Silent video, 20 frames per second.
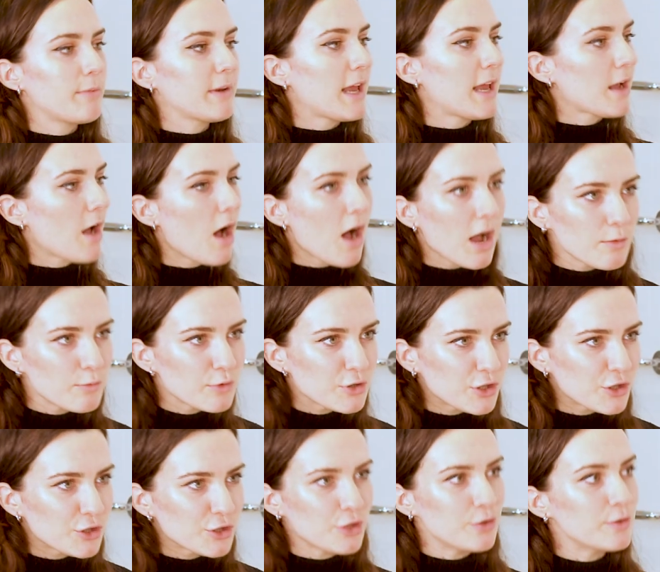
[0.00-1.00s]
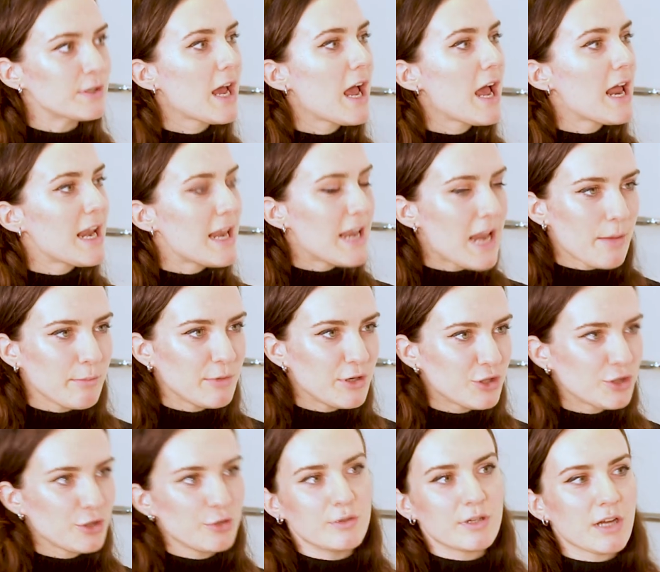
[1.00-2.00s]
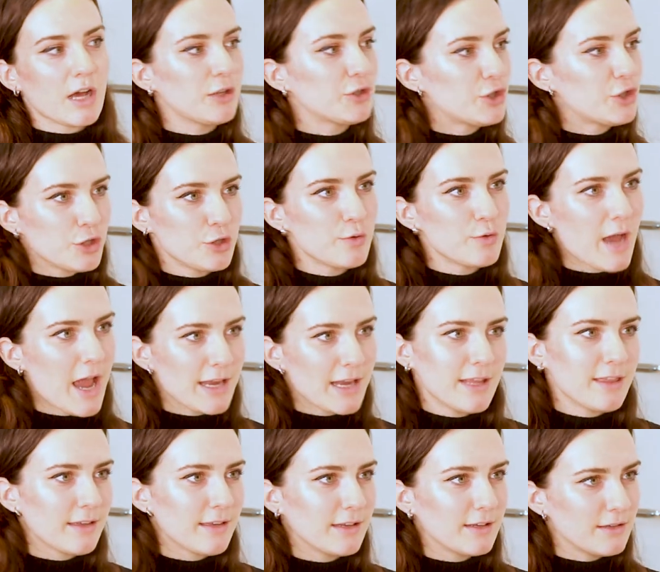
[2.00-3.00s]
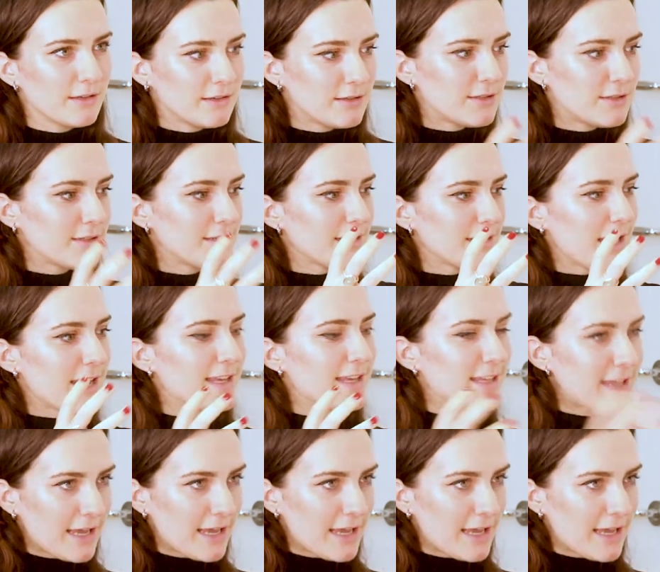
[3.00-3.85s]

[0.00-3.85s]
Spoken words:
I'll be like, I want to shoot. Let me shoot. I'll do anything to like